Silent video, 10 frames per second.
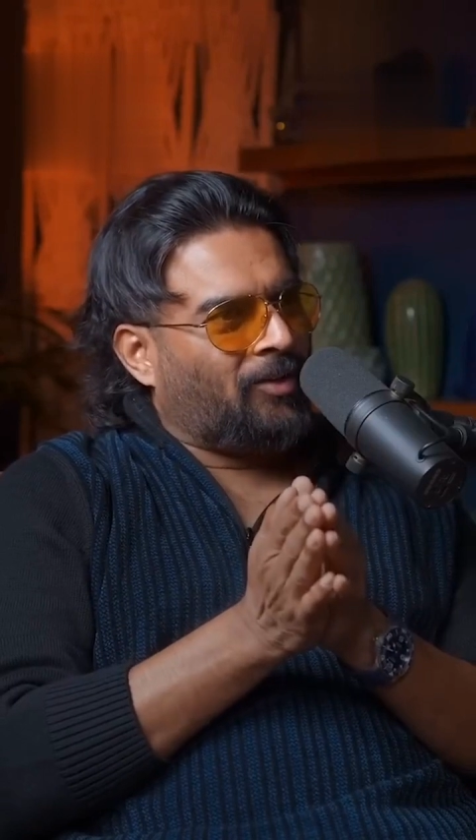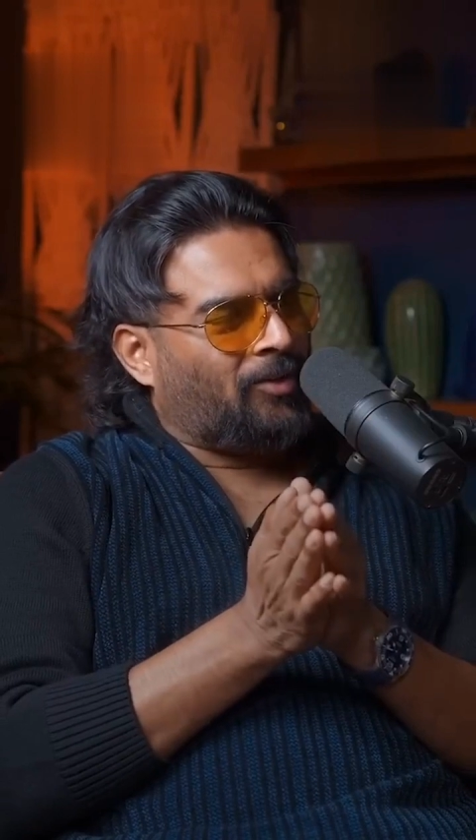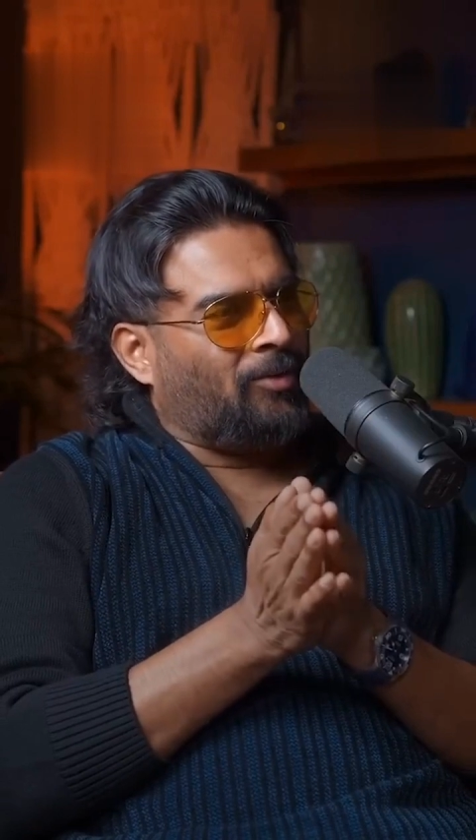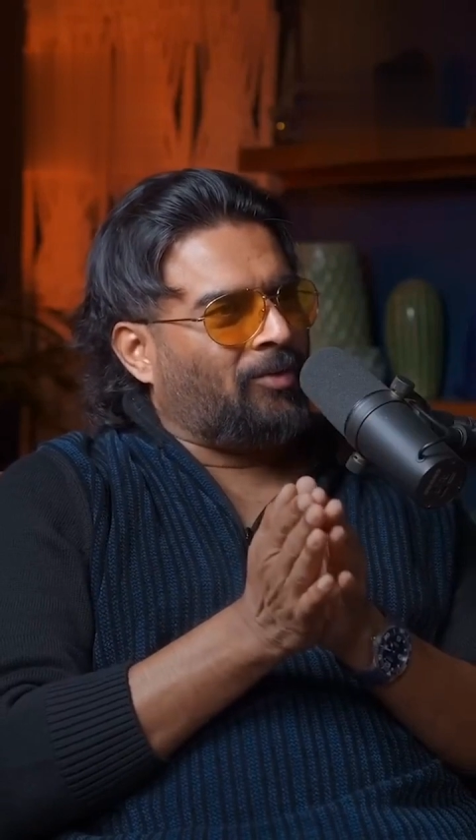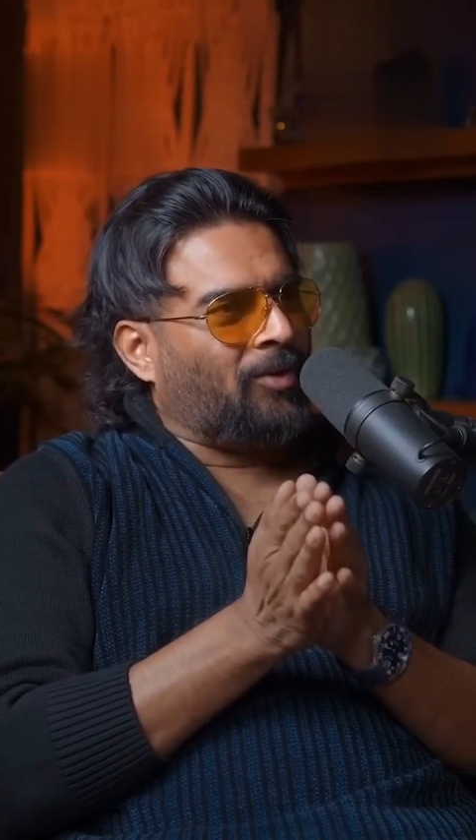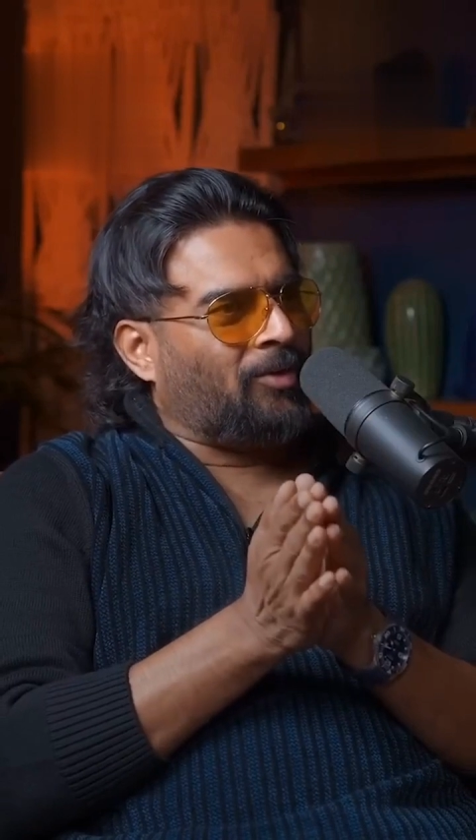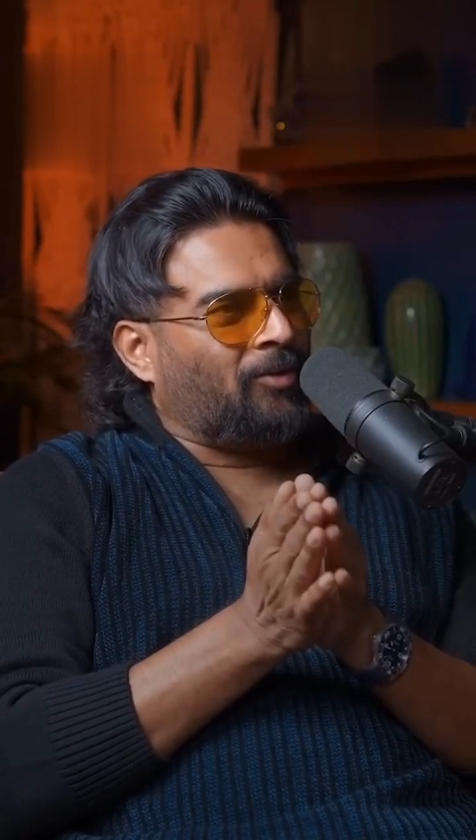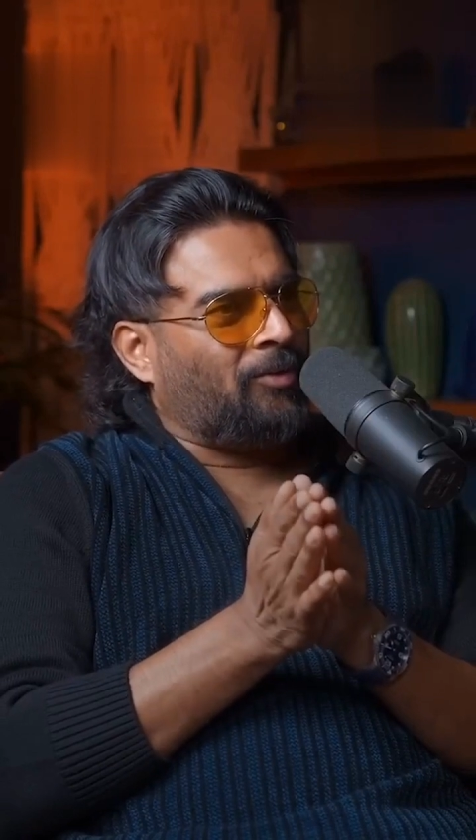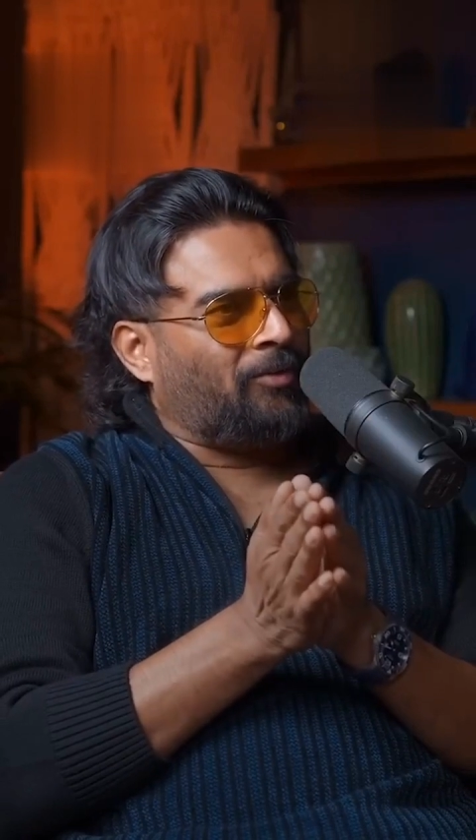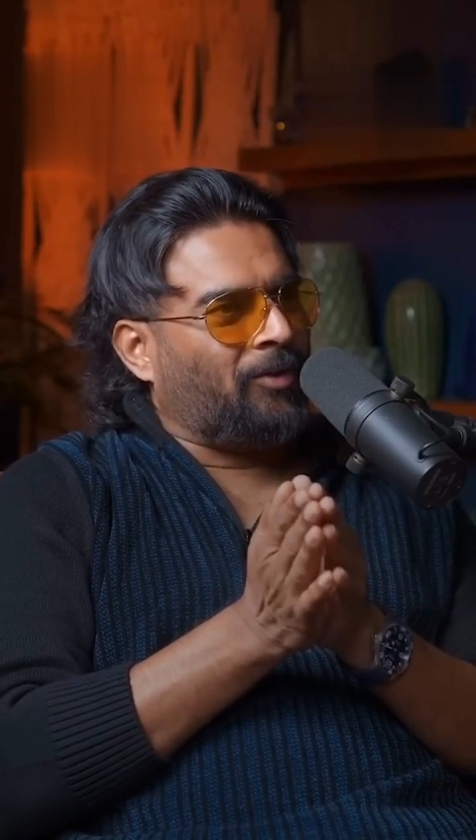to
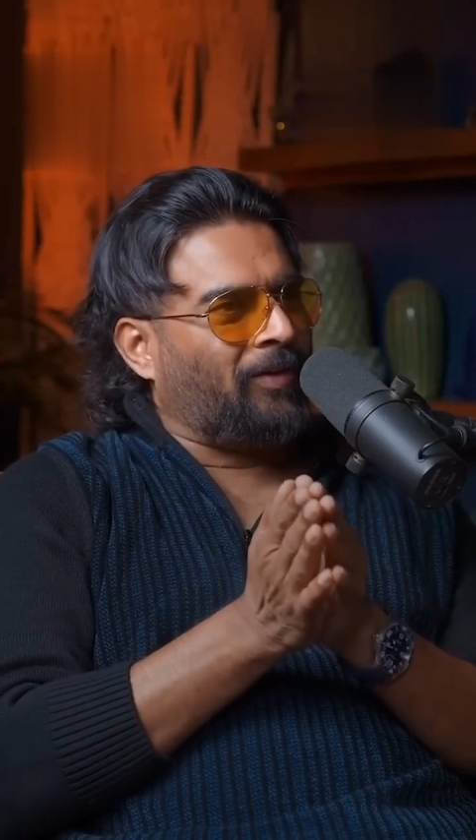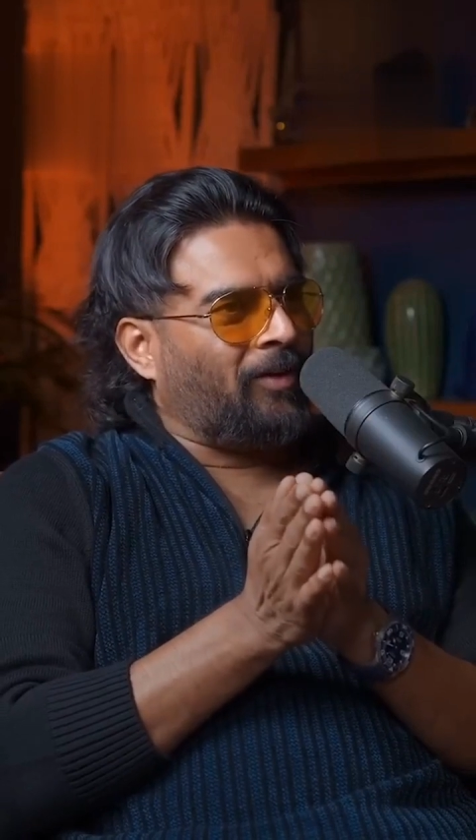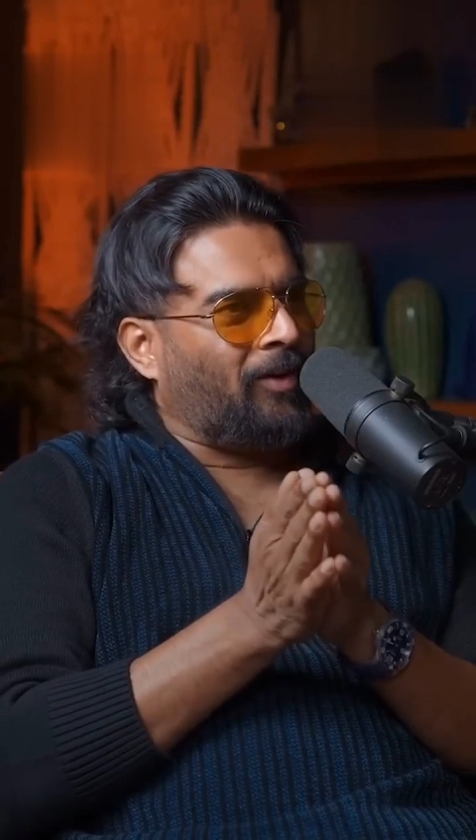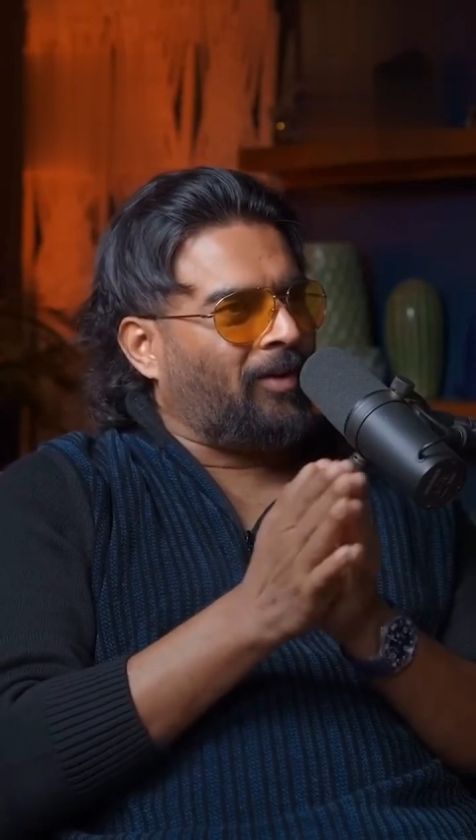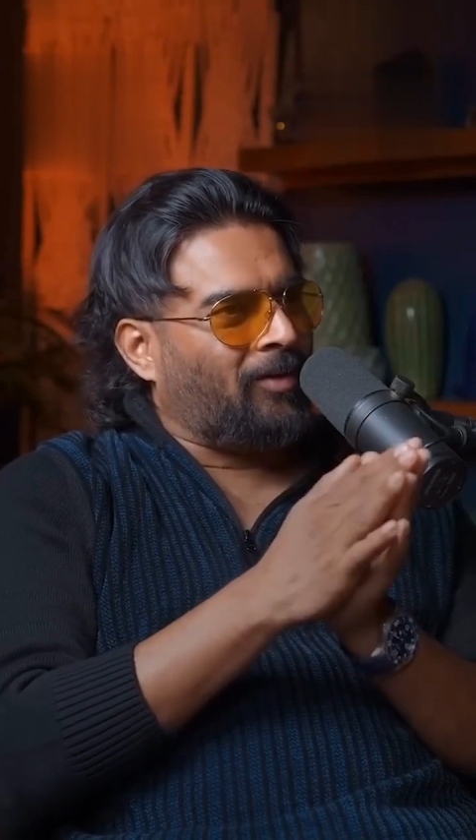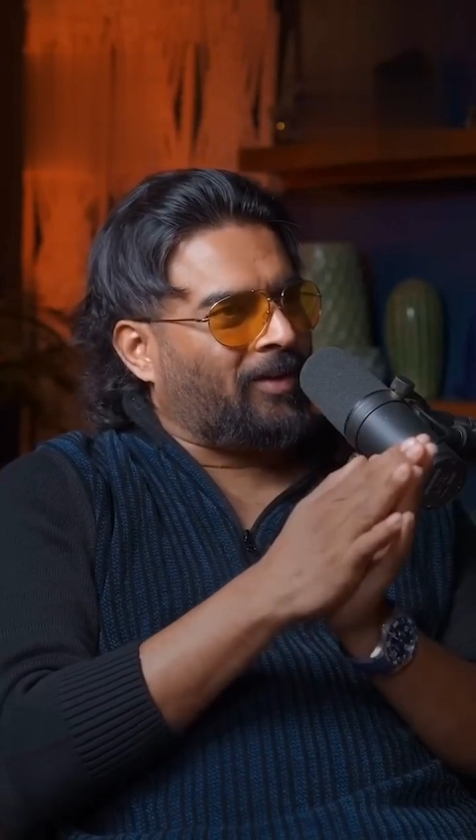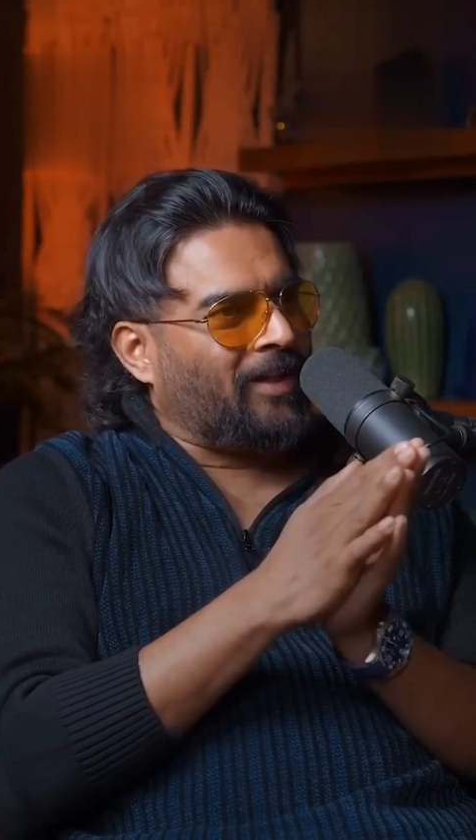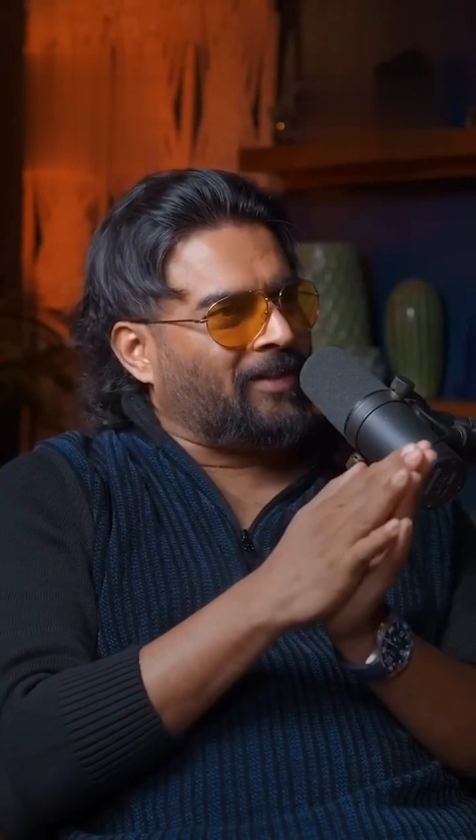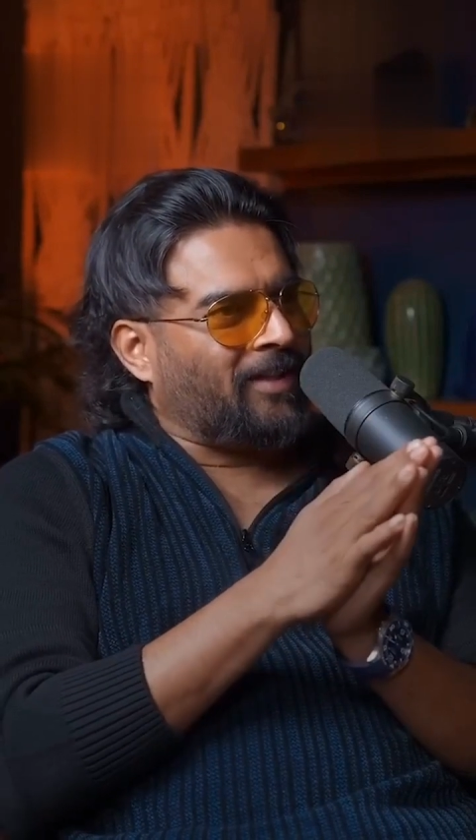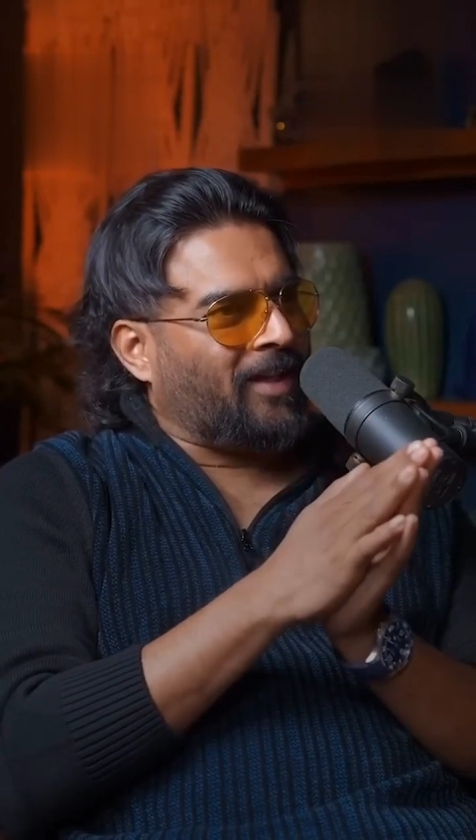fulfill all the
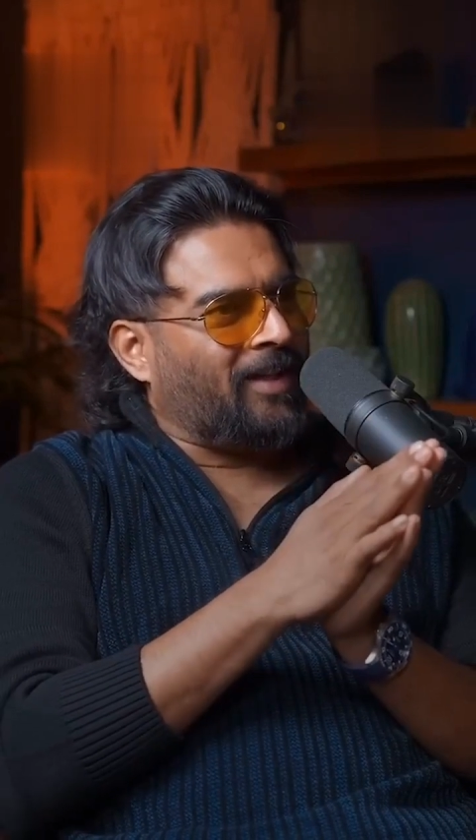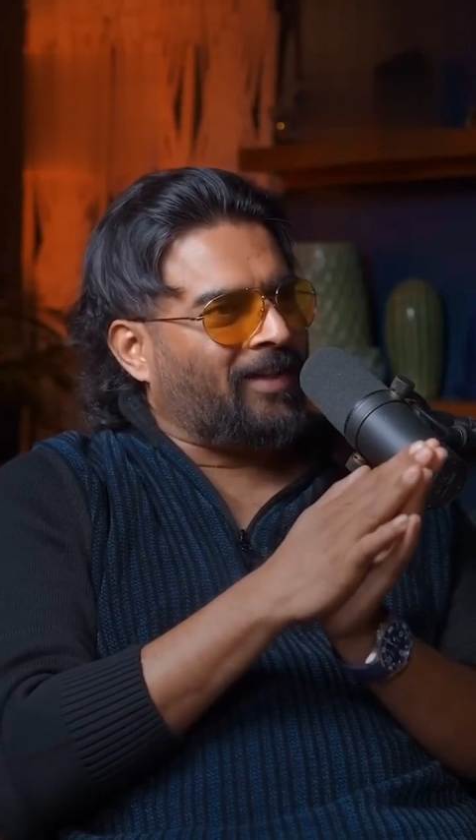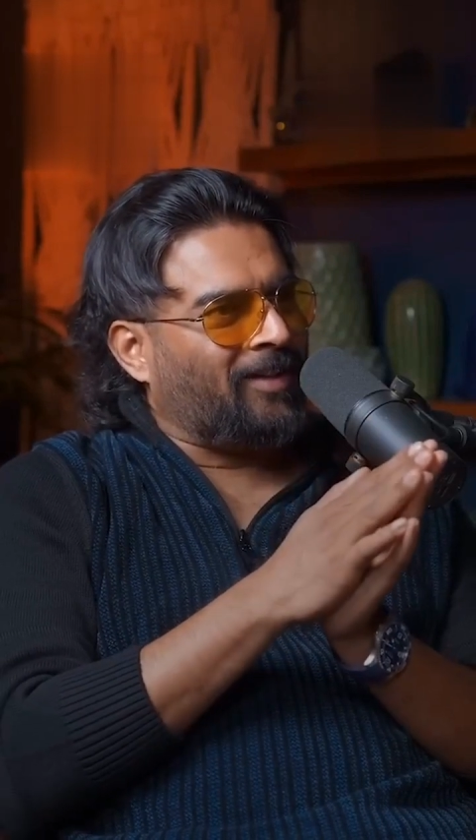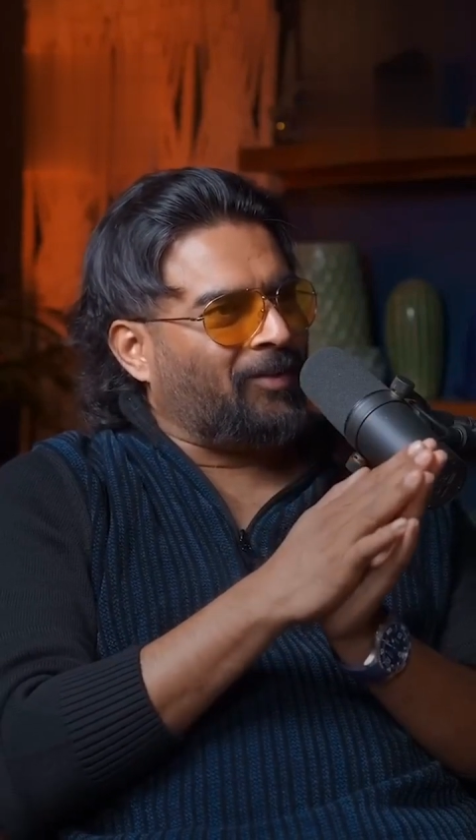things that I